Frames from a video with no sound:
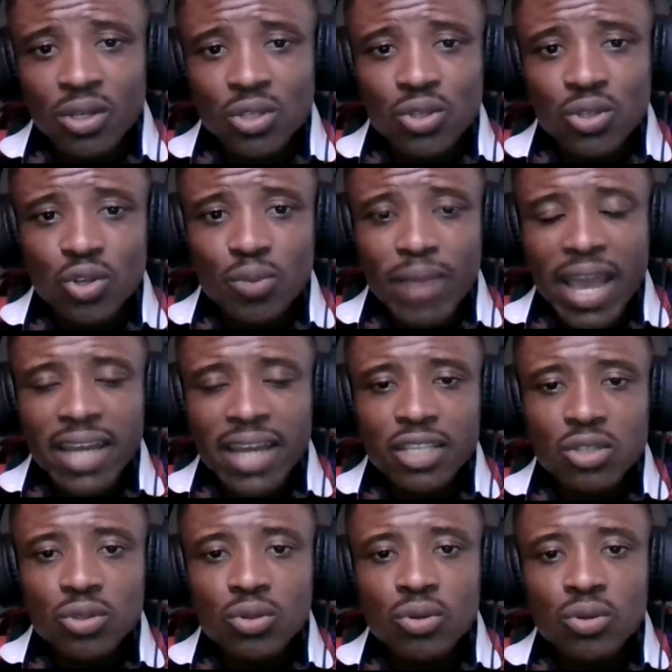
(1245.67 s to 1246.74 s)
So you might
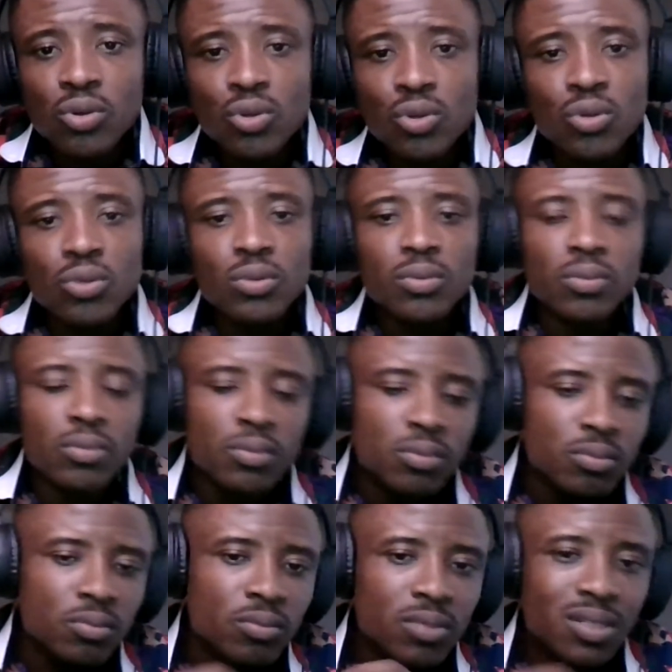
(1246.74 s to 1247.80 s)
need to Google
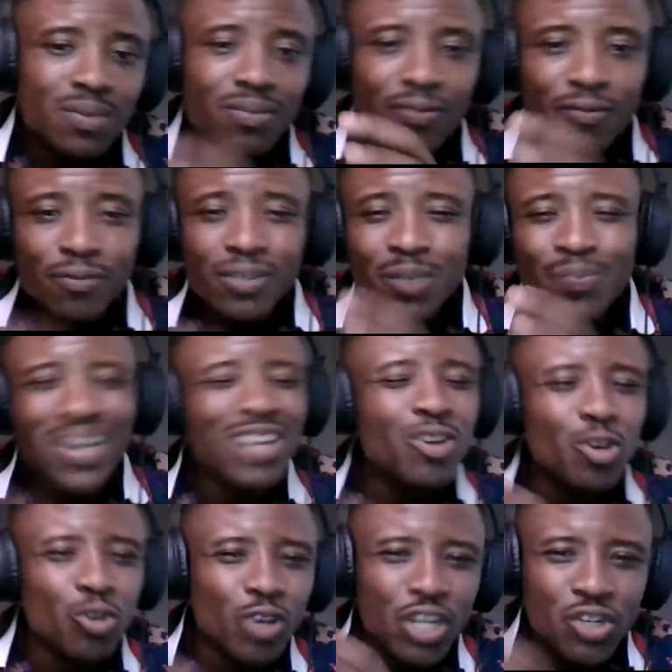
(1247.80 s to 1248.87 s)
depending
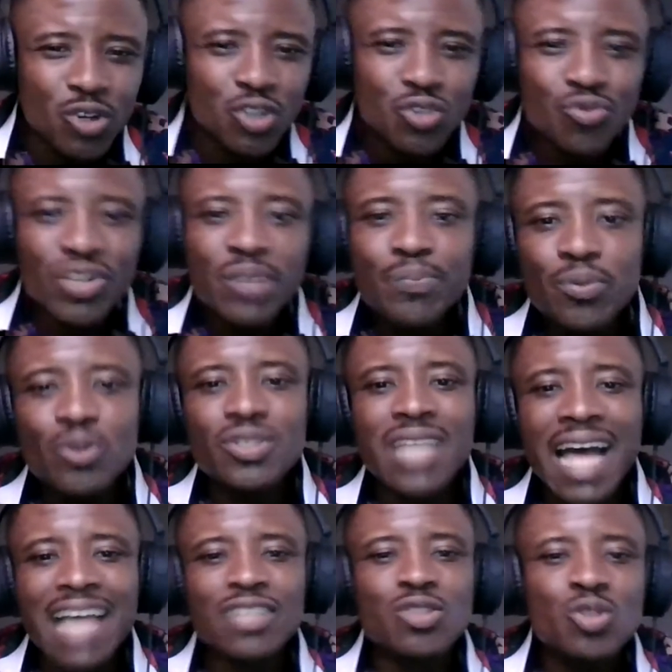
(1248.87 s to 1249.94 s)
on your industry, read books
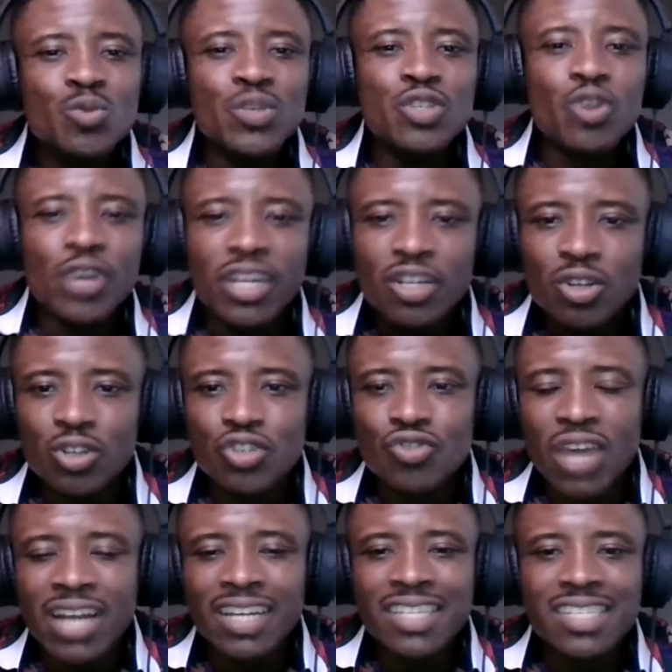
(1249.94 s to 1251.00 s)
that has to do with your
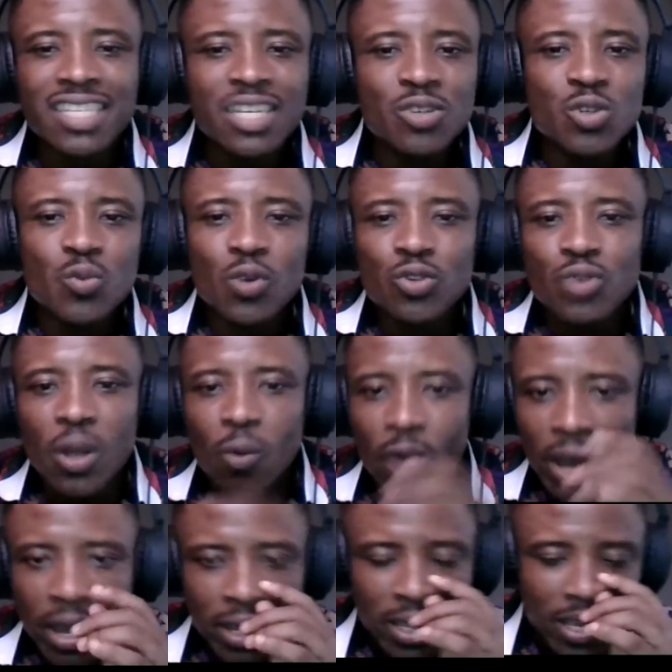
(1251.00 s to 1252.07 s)
industry and the skills you want to
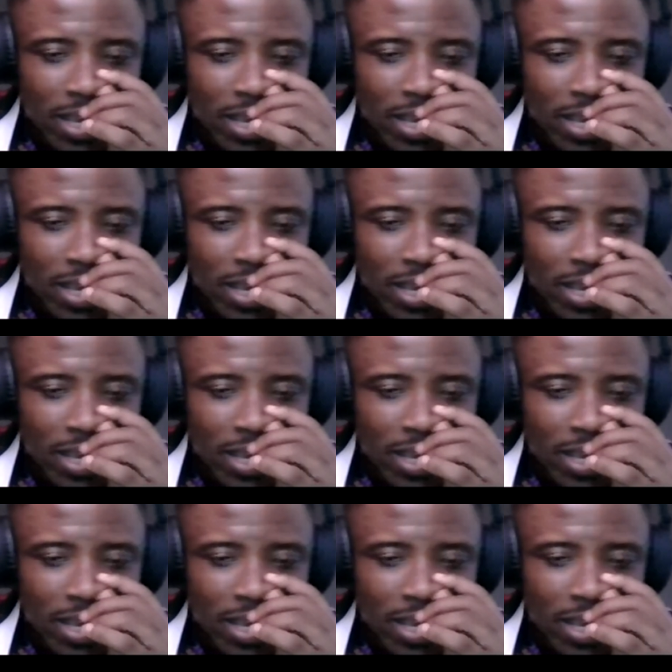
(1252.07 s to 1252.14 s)
acquire.